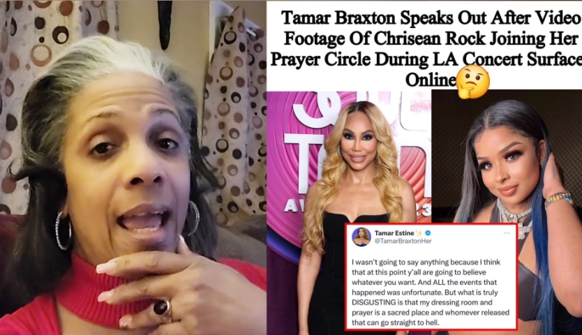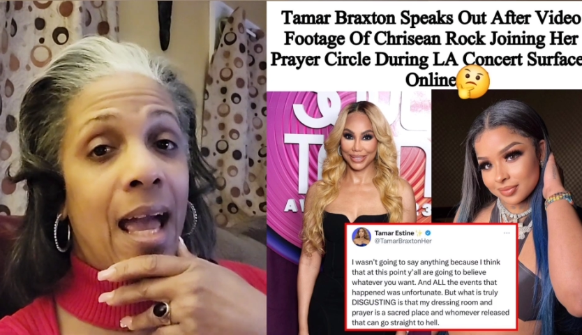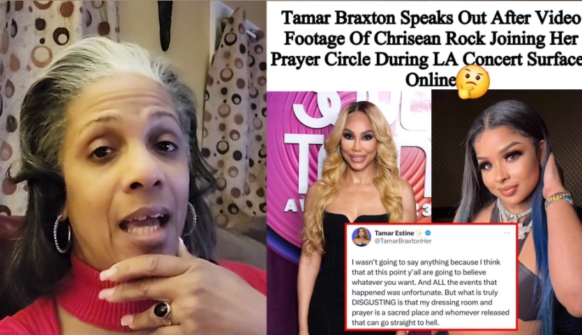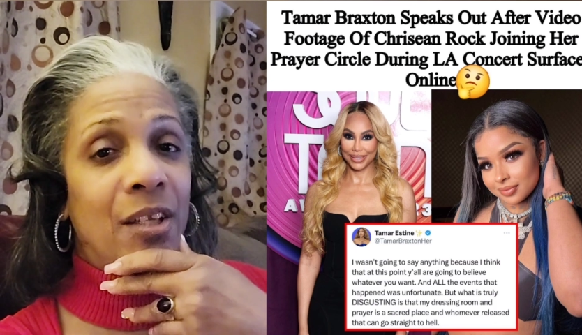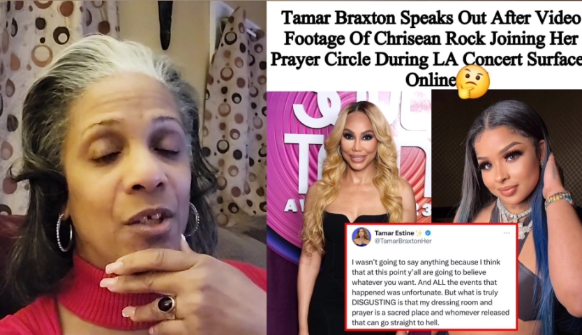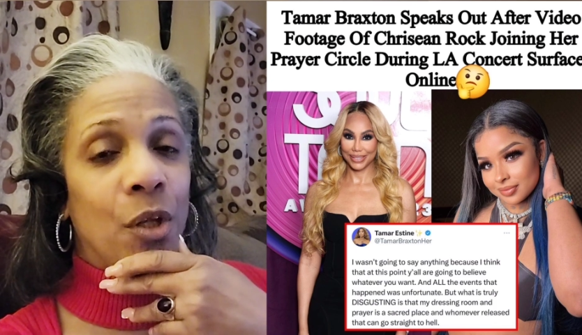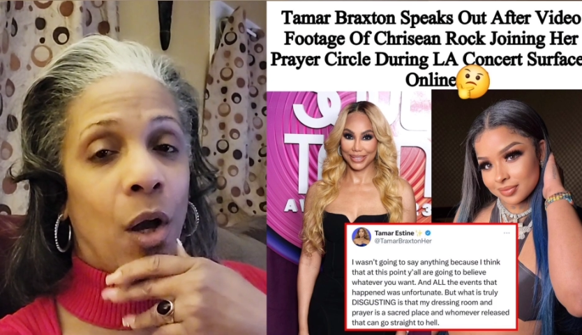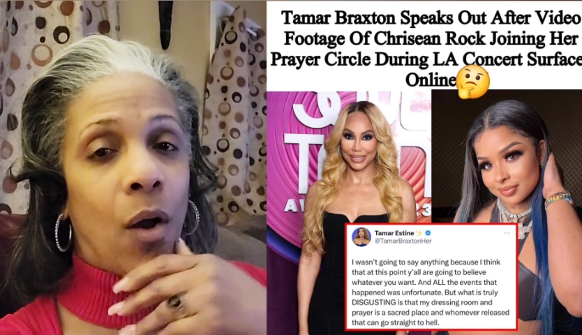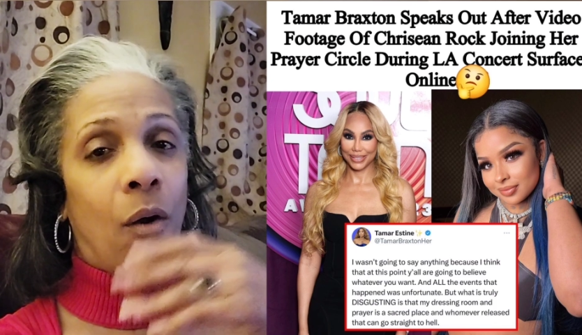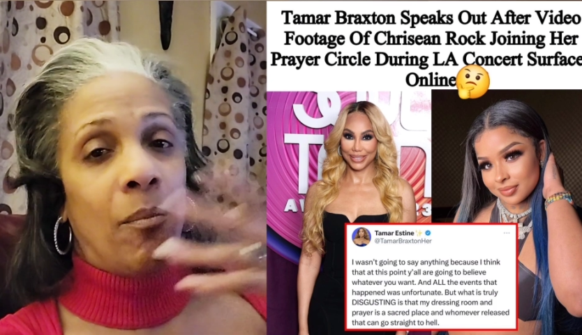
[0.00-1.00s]
Speaker 1: And, you
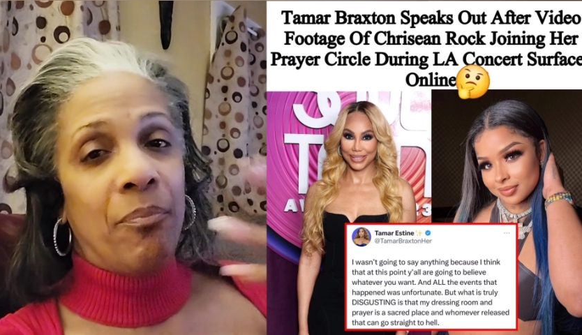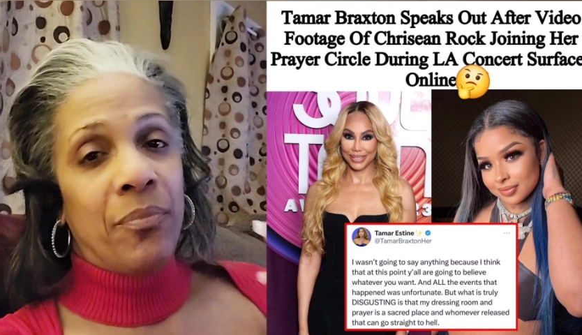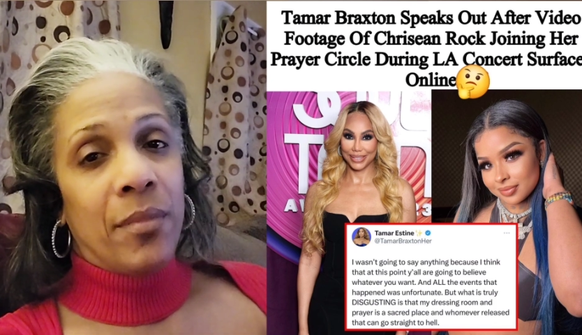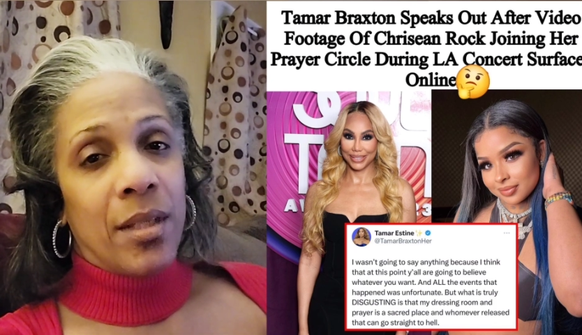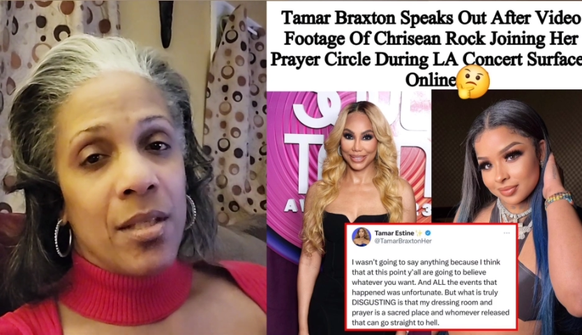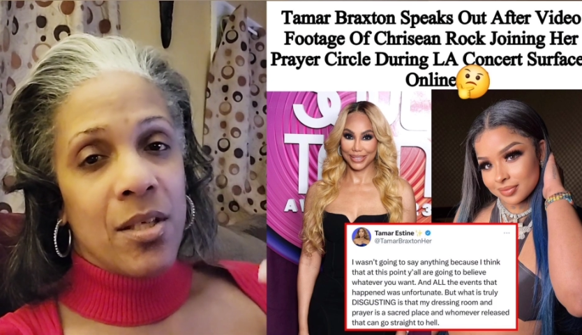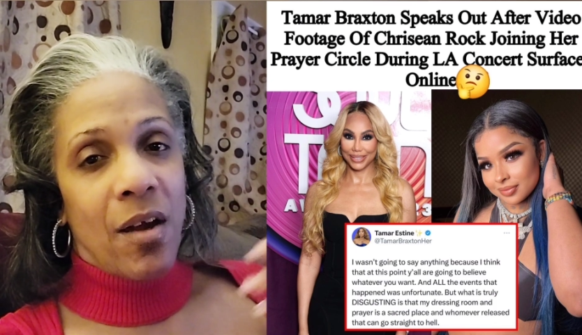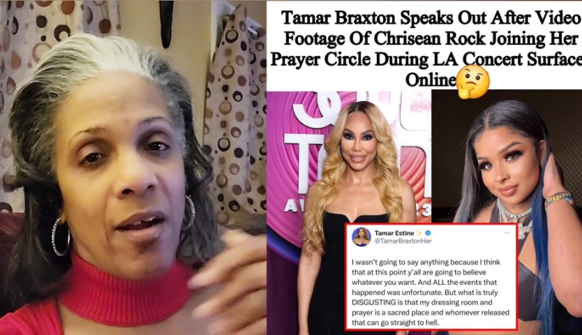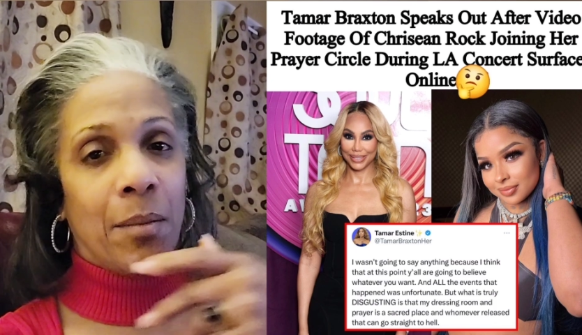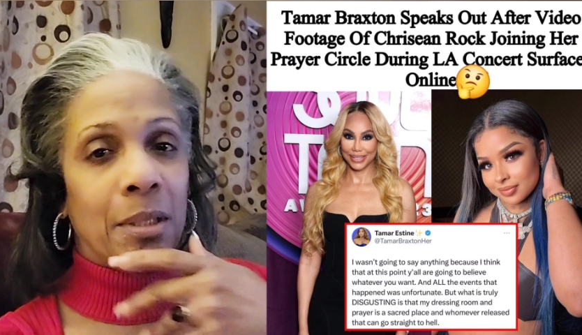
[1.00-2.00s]
know,
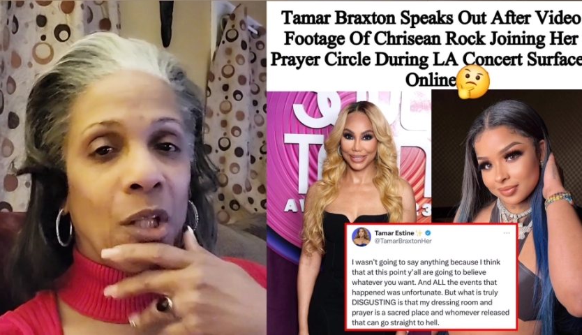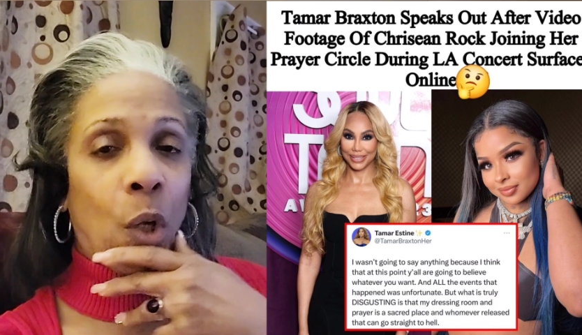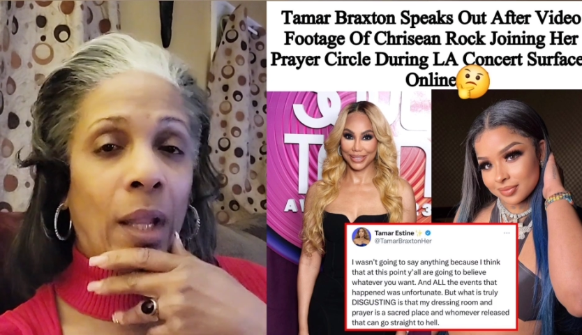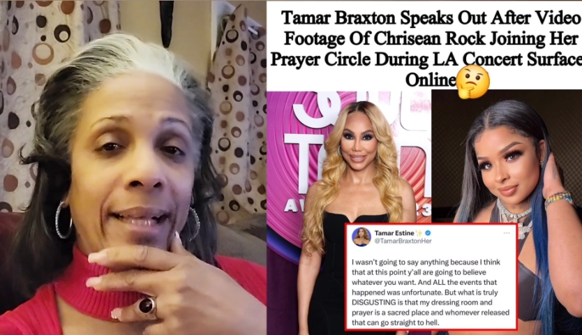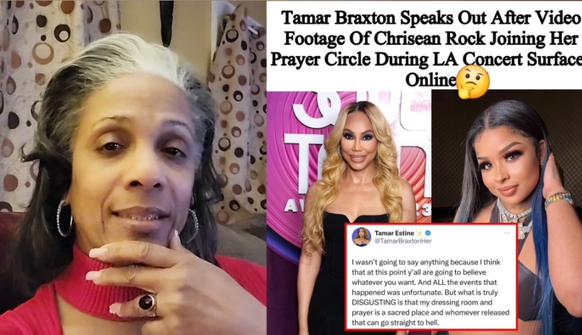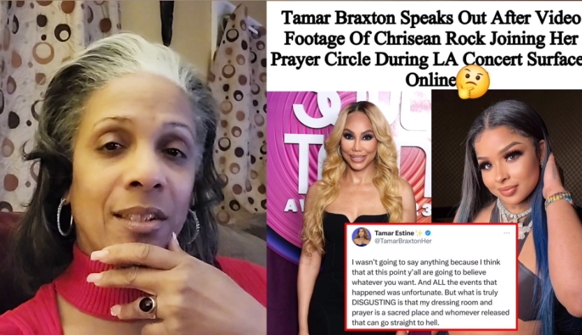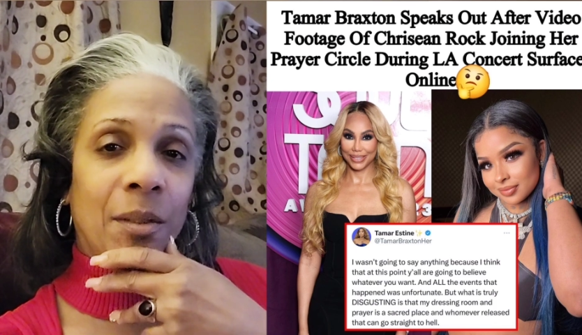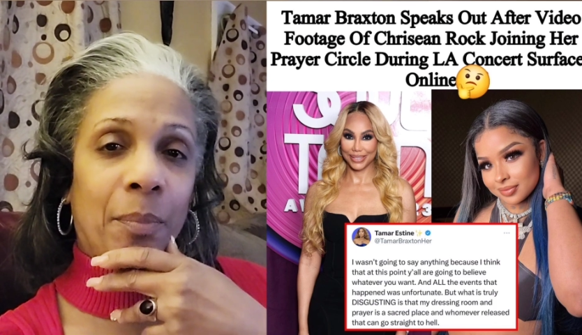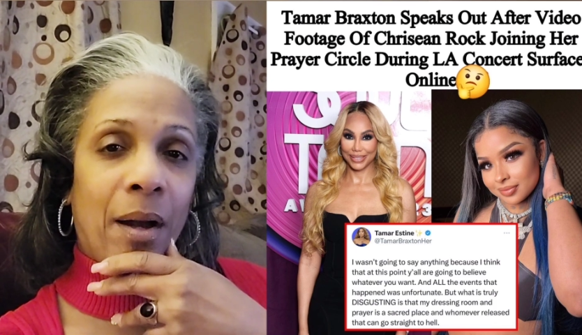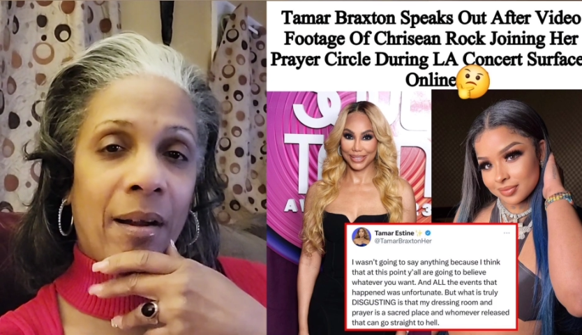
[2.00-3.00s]
sorry I'm a little late to
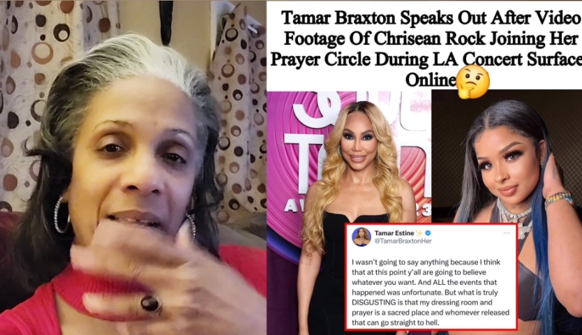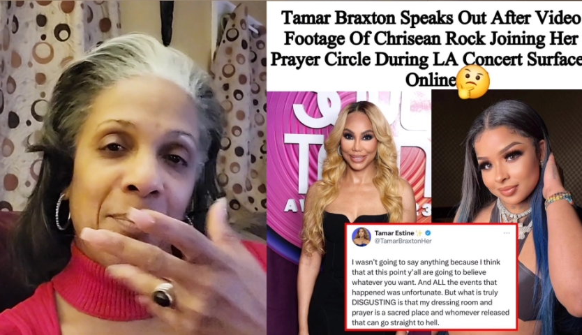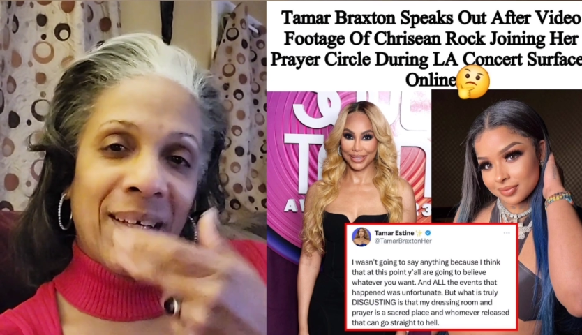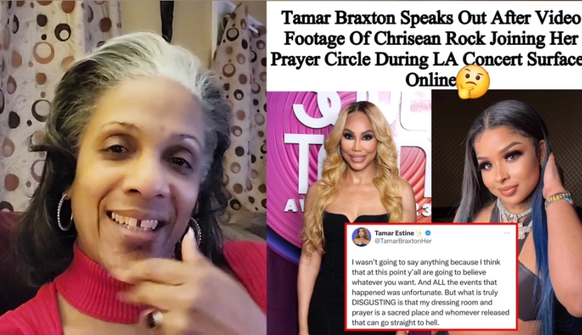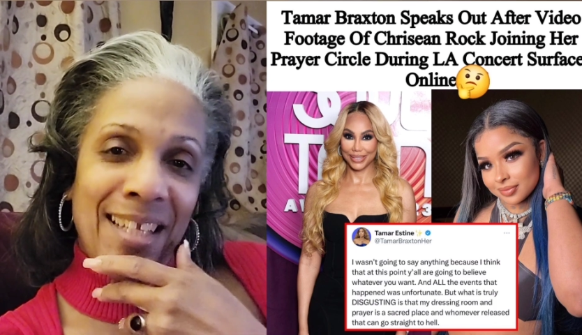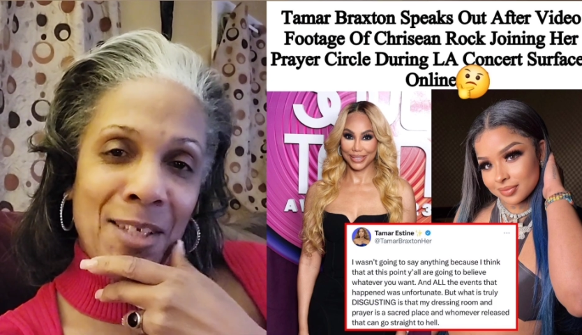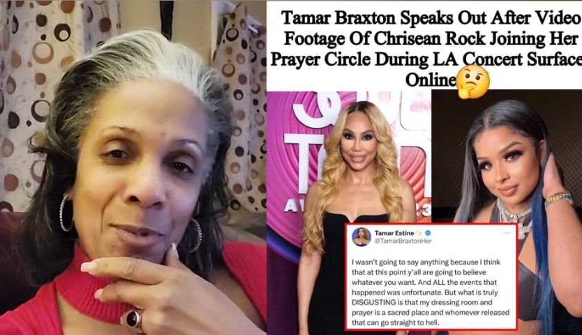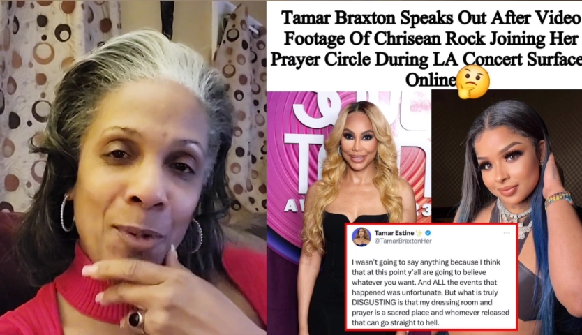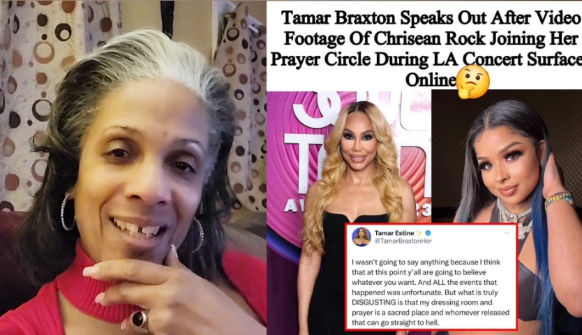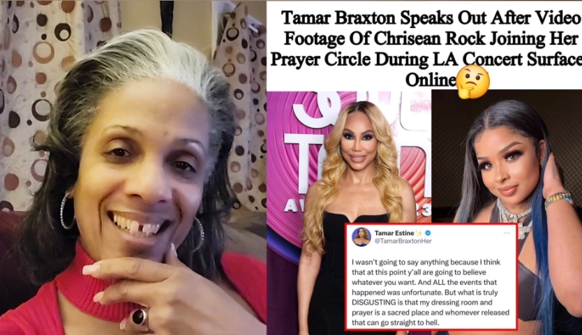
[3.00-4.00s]
the party, but it
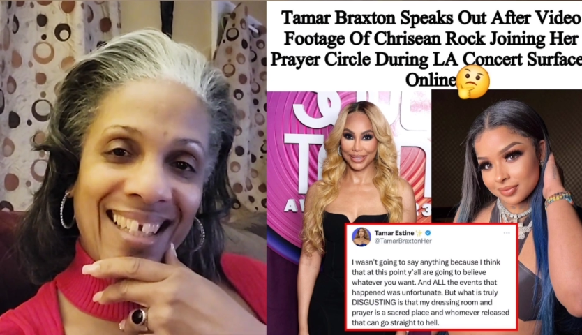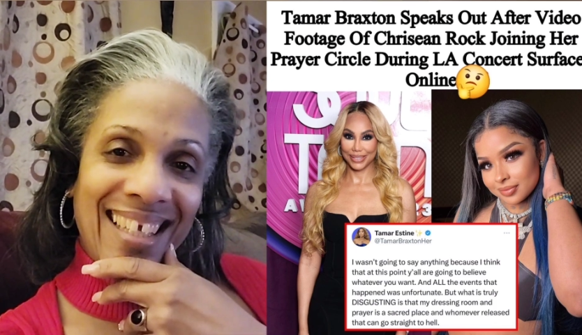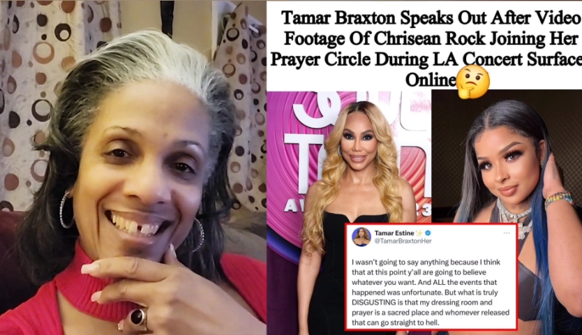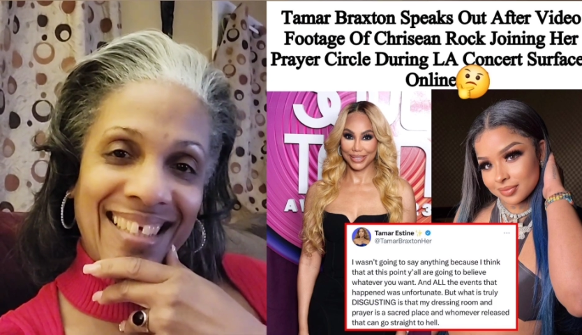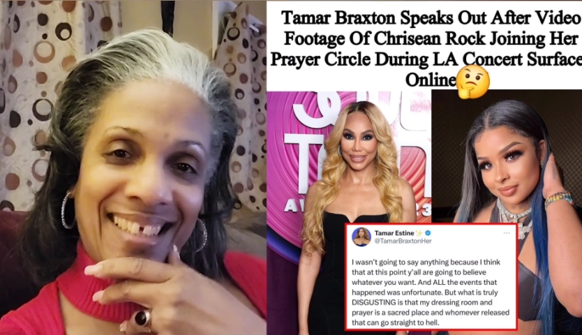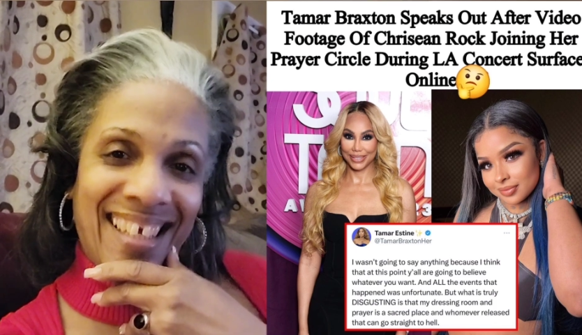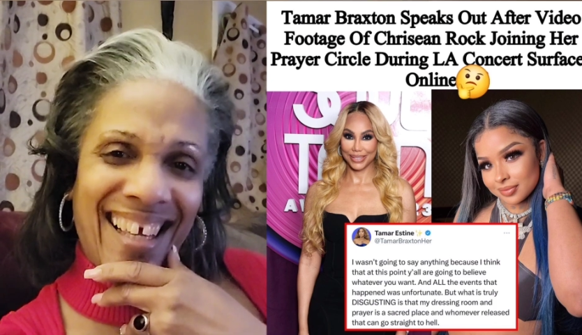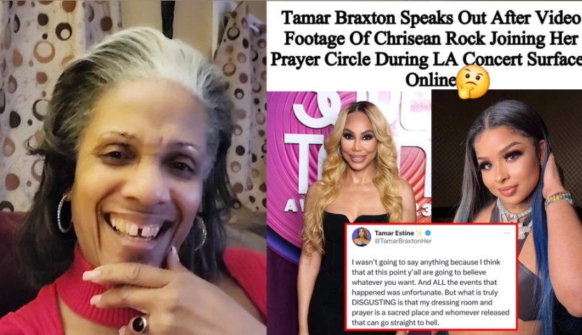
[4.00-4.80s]
is what it is.